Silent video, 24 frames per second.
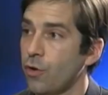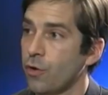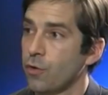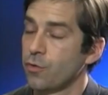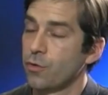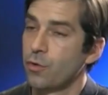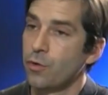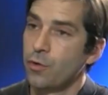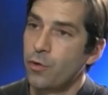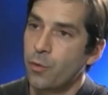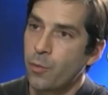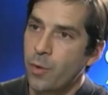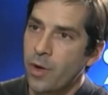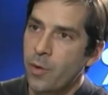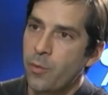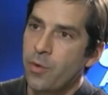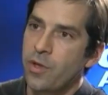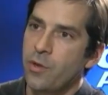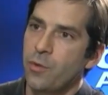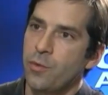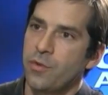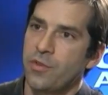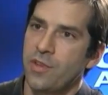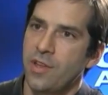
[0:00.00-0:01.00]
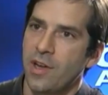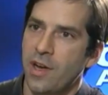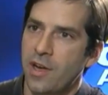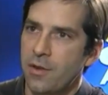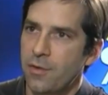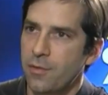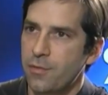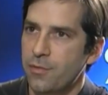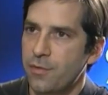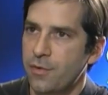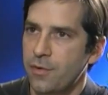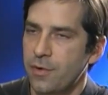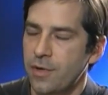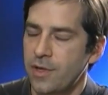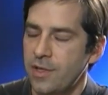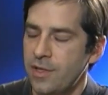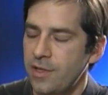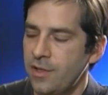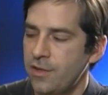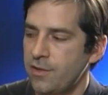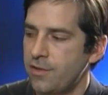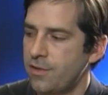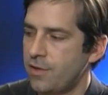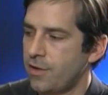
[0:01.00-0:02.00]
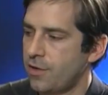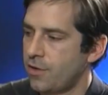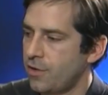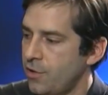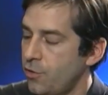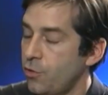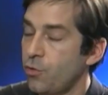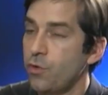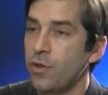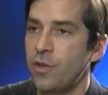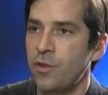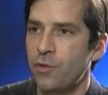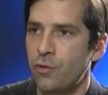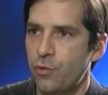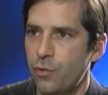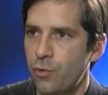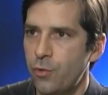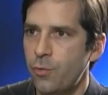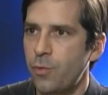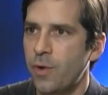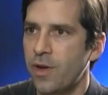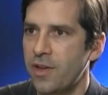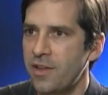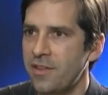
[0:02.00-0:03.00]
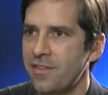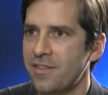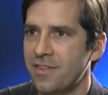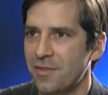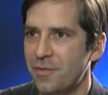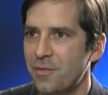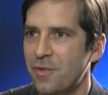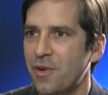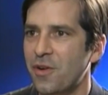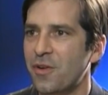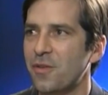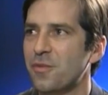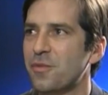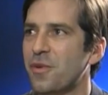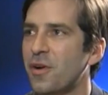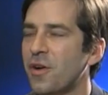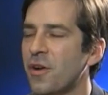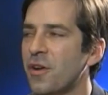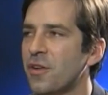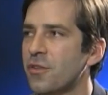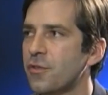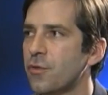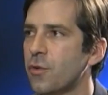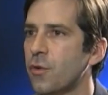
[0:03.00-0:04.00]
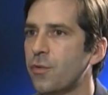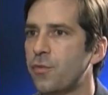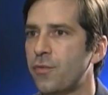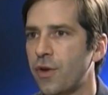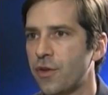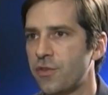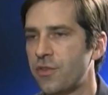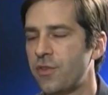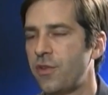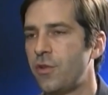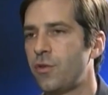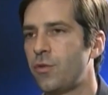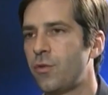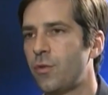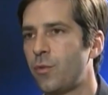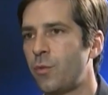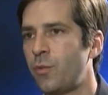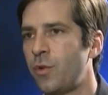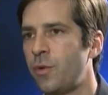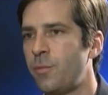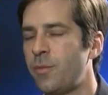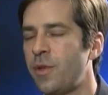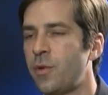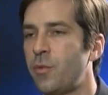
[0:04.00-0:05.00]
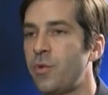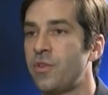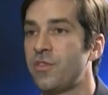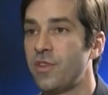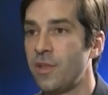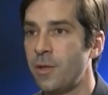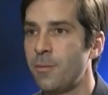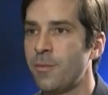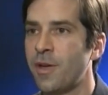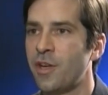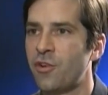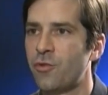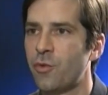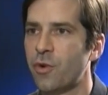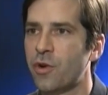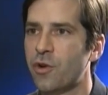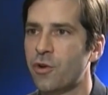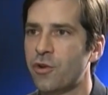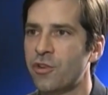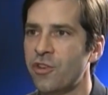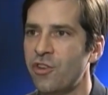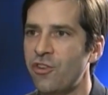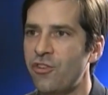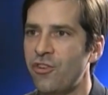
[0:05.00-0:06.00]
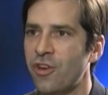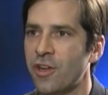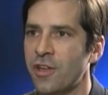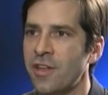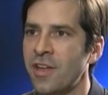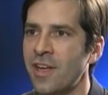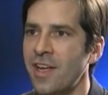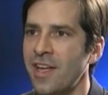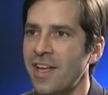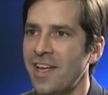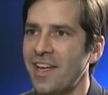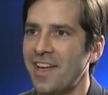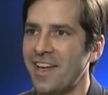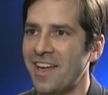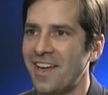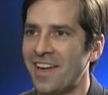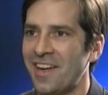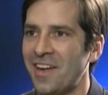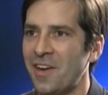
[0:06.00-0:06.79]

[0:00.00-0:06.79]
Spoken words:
Sure. So the way we use AI is in two ways for us. So first will be with image recognition